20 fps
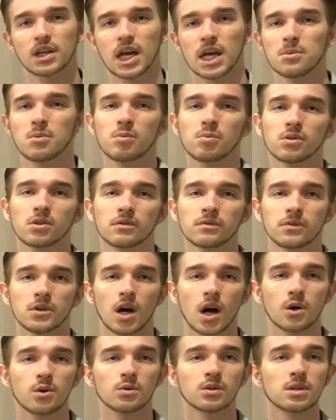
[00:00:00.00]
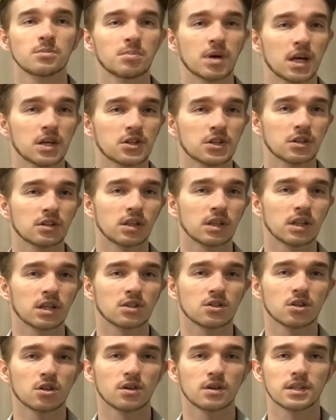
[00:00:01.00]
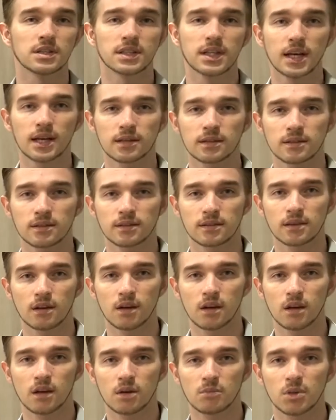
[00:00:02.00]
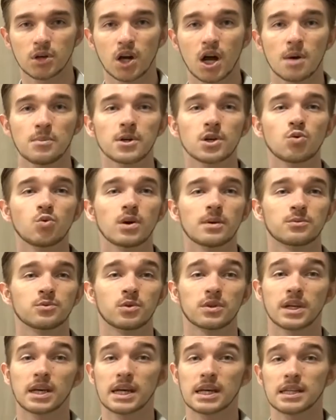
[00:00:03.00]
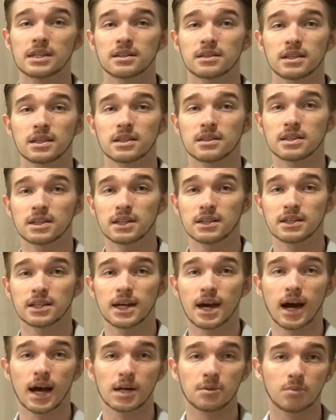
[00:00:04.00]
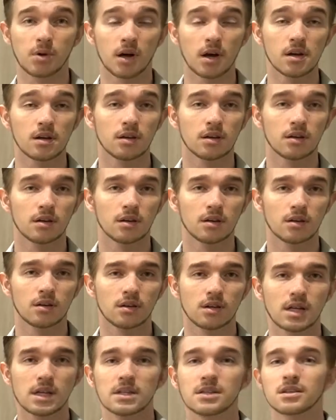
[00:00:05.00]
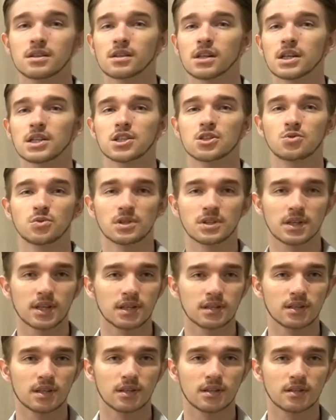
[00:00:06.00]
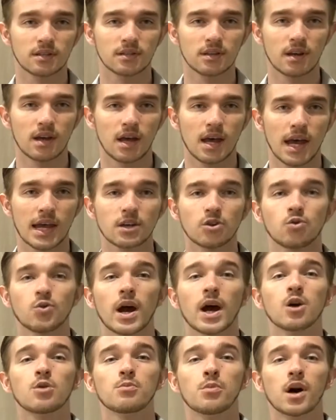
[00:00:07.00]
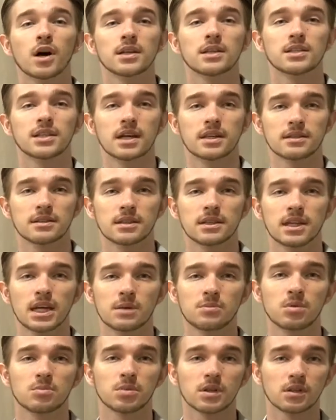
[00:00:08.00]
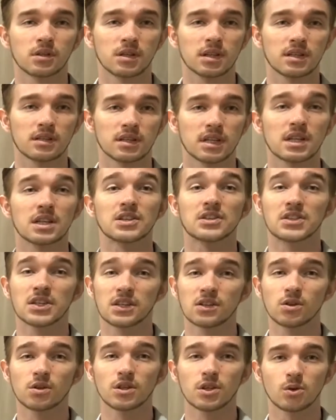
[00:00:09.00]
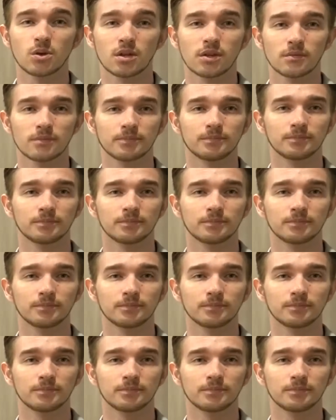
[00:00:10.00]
capable of not only patient leakage current tests, but come equipped with AC and DC high pot, insulation resistance, and ground bond testing capabilities in a single unit.